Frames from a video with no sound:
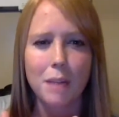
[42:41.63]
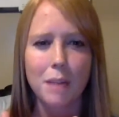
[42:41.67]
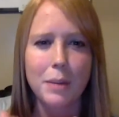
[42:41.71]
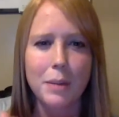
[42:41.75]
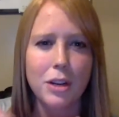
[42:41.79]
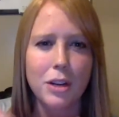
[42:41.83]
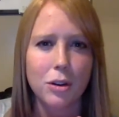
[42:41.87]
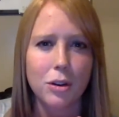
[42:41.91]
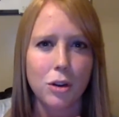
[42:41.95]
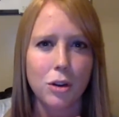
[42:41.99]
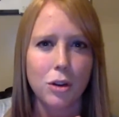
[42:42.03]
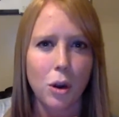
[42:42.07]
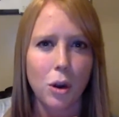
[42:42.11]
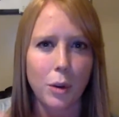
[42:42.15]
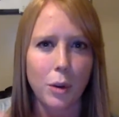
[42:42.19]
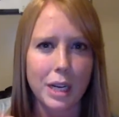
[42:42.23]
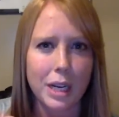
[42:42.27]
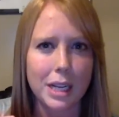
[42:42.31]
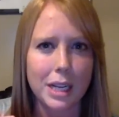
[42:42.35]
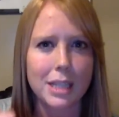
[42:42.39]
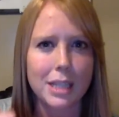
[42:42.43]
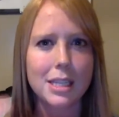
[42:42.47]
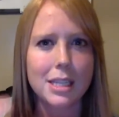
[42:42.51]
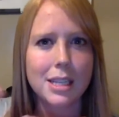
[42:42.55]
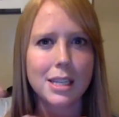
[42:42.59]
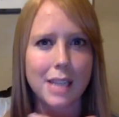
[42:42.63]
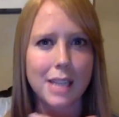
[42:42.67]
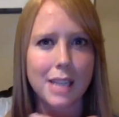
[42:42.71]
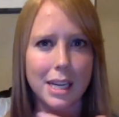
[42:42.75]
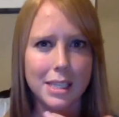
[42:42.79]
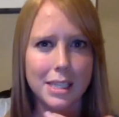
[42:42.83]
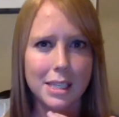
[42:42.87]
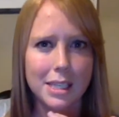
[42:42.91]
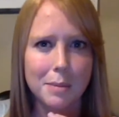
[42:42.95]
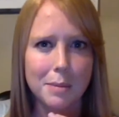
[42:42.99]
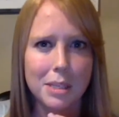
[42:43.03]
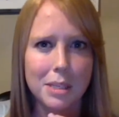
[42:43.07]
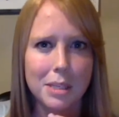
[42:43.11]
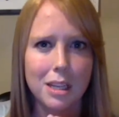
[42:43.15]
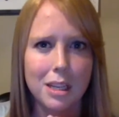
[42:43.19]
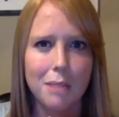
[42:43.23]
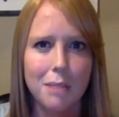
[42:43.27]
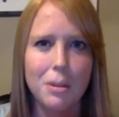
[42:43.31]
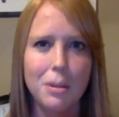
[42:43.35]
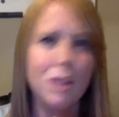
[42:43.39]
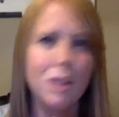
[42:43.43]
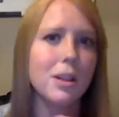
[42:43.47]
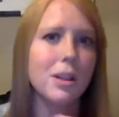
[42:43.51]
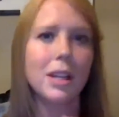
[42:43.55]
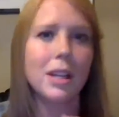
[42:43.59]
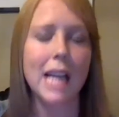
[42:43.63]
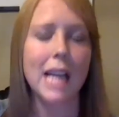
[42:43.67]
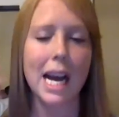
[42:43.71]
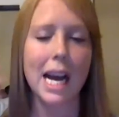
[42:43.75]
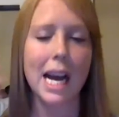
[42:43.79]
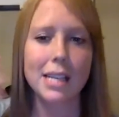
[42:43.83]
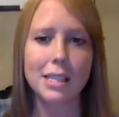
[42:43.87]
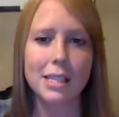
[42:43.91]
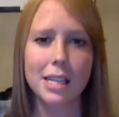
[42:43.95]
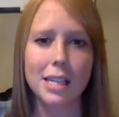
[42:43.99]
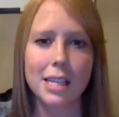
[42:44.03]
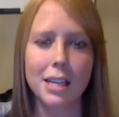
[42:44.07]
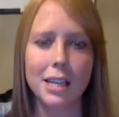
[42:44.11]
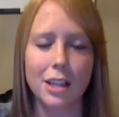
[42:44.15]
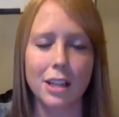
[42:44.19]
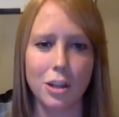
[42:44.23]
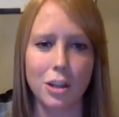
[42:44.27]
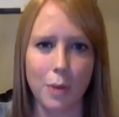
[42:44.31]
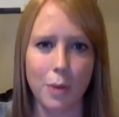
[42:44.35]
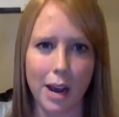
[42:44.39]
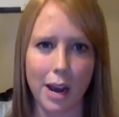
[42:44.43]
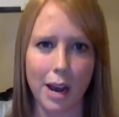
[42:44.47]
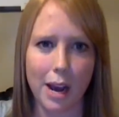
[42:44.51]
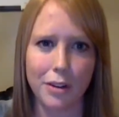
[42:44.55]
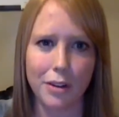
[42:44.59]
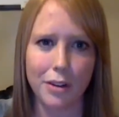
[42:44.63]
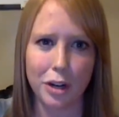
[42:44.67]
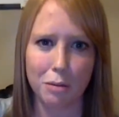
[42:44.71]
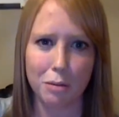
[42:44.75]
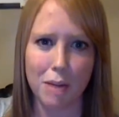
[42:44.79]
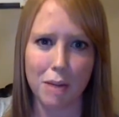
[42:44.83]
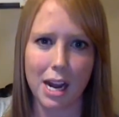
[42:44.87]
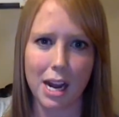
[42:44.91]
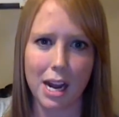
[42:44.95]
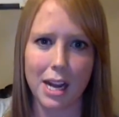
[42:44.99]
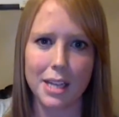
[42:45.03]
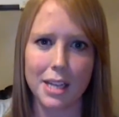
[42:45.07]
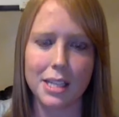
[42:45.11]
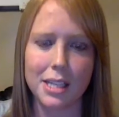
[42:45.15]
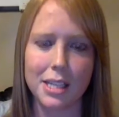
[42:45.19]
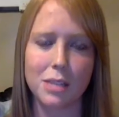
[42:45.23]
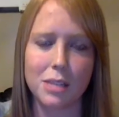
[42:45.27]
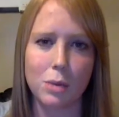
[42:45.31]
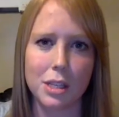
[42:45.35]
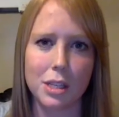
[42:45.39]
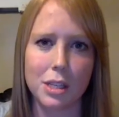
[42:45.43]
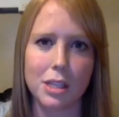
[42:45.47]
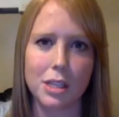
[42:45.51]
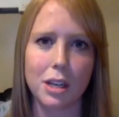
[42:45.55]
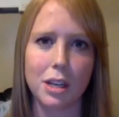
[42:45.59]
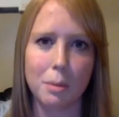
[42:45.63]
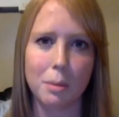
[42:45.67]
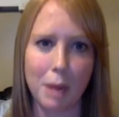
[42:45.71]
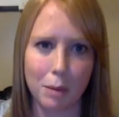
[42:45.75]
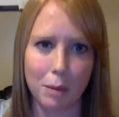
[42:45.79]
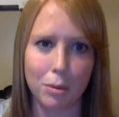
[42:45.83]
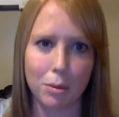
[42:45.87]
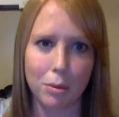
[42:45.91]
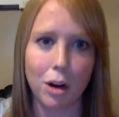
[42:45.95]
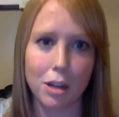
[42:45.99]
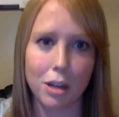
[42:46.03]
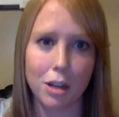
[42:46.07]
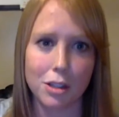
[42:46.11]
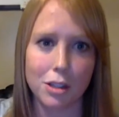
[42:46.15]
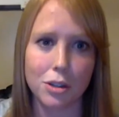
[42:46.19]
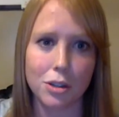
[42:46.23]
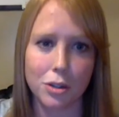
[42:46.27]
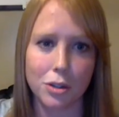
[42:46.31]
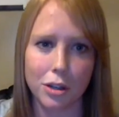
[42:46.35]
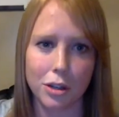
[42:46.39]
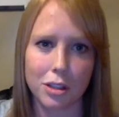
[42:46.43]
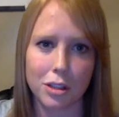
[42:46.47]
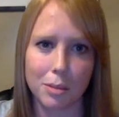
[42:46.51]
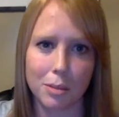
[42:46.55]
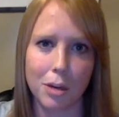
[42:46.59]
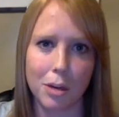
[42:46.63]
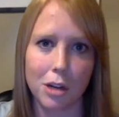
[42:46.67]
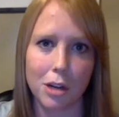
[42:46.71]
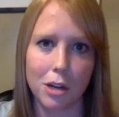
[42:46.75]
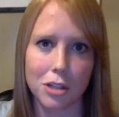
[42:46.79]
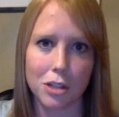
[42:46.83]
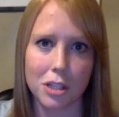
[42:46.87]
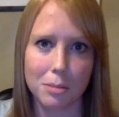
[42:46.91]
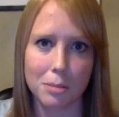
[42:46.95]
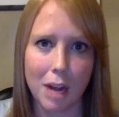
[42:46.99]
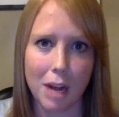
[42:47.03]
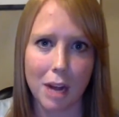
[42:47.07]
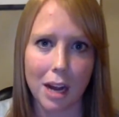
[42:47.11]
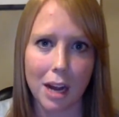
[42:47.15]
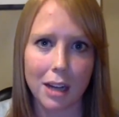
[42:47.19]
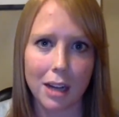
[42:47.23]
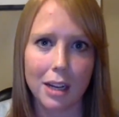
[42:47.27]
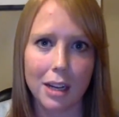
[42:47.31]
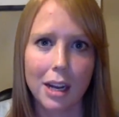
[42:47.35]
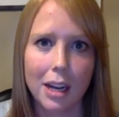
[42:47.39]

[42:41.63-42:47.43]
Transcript: but you're going into that deep sleep, you know, the last thing that you have on your mind is what's going to process through your subconscious mind.